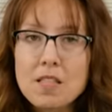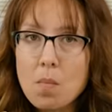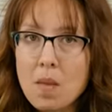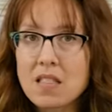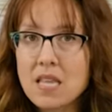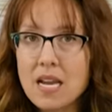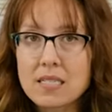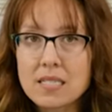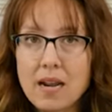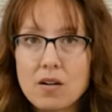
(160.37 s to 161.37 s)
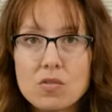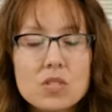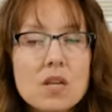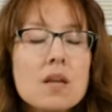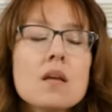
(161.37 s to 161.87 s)
that made that
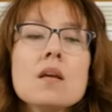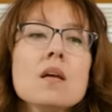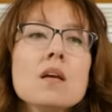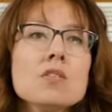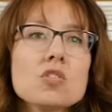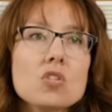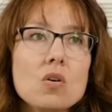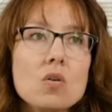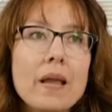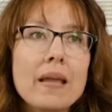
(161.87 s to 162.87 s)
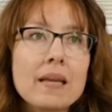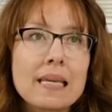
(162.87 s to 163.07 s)
sound. So